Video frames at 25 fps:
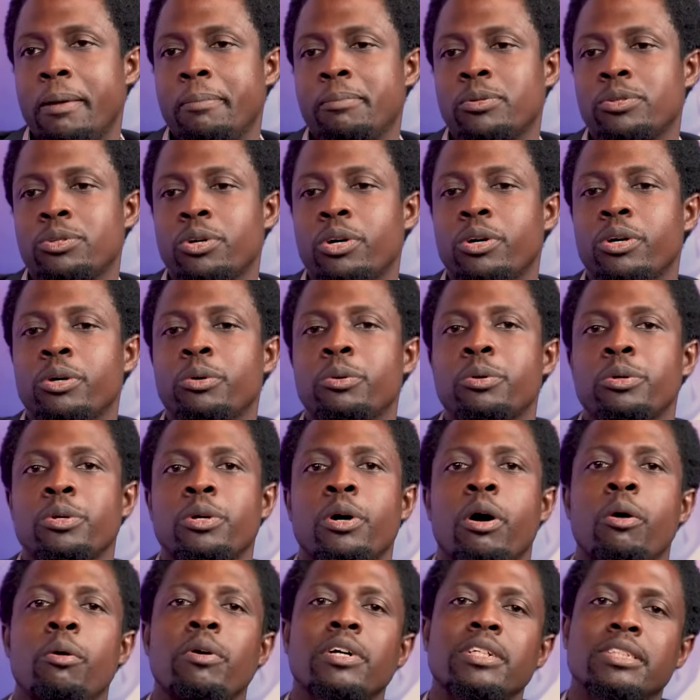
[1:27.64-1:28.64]
So you
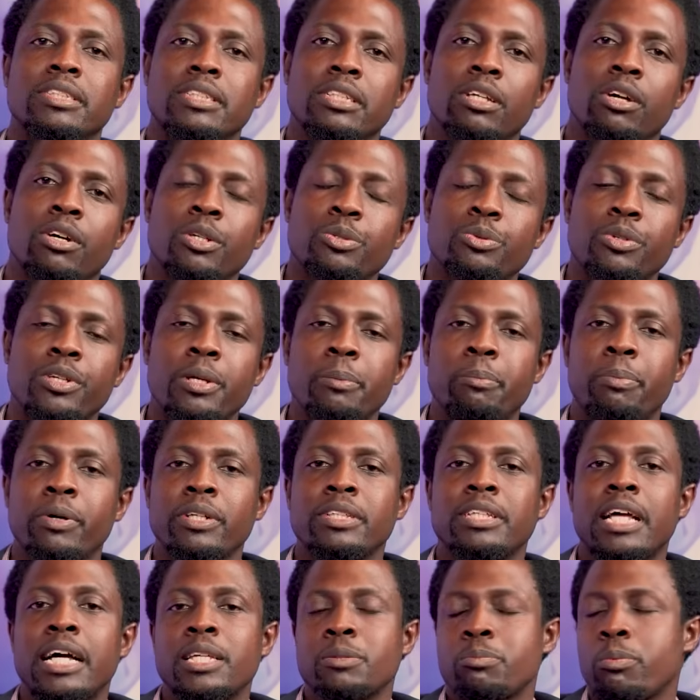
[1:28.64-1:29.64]
always see us, we
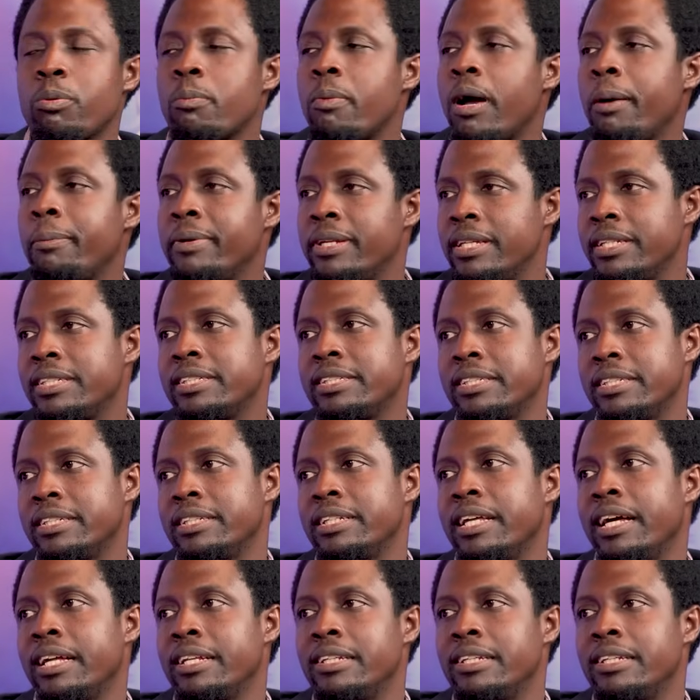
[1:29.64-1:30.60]
report as probability that